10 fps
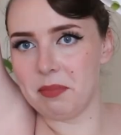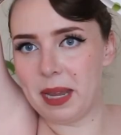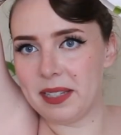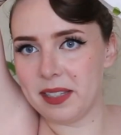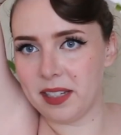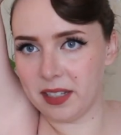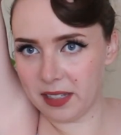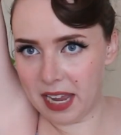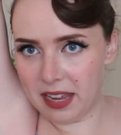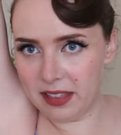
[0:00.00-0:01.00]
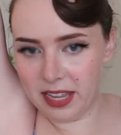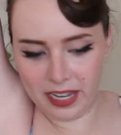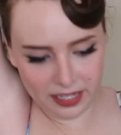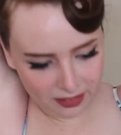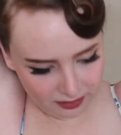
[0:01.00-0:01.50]
basic
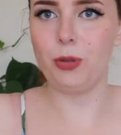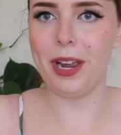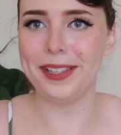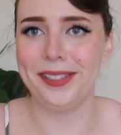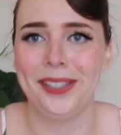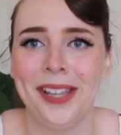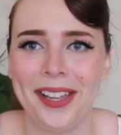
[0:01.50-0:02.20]
A-line dress.